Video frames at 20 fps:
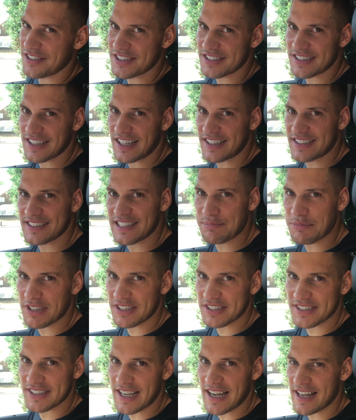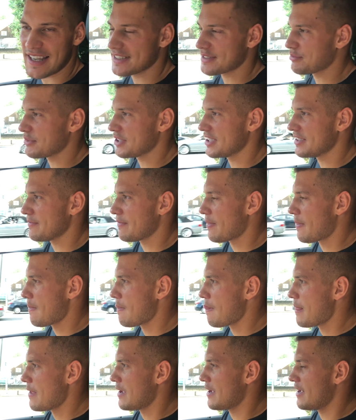he's like similar style as me.
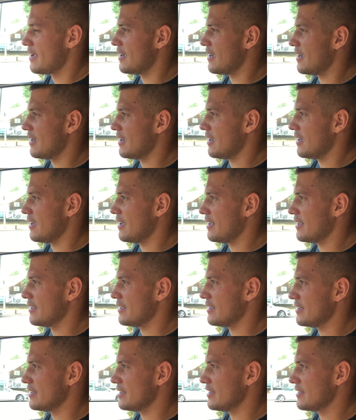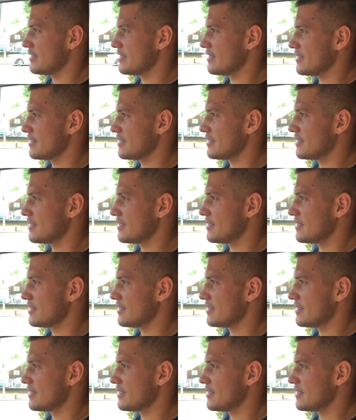And